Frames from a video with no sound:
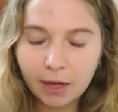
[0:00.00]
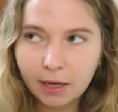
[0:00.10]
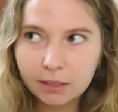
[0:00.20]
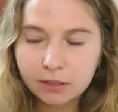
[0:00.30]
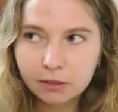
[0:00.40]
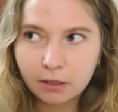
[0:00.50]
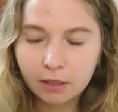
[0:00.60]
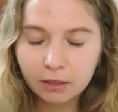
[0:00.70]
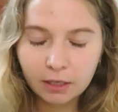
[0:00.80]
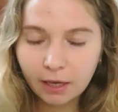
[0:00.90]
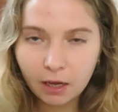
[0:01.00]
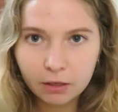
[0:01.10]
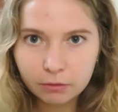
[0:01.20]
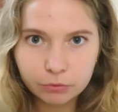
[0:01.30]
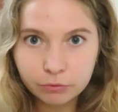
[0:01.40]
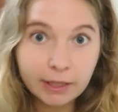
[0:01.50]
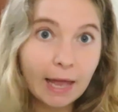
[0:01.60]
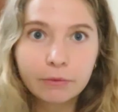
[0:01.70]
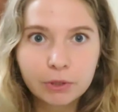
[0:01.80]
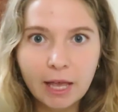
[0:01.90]
Like I can't
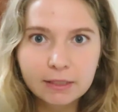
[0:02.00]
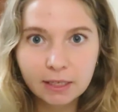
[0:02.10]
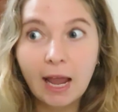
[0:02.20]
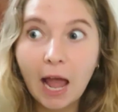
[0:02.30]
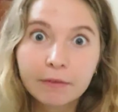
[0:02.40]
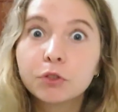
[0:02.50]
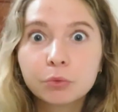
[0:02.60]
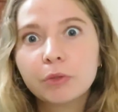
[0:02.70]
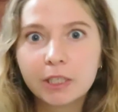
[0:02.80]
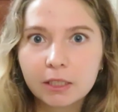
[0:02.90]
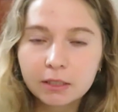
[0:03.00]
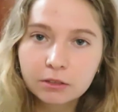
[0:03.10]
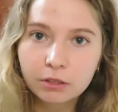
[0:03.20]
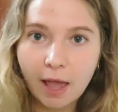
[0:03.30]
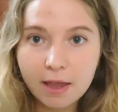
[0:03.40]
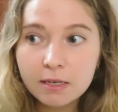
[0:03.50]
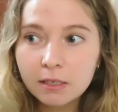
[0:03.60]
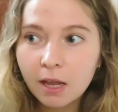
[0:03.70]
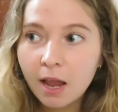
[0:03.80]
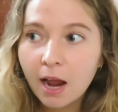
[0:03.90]
relax. Like I have to read it to the end.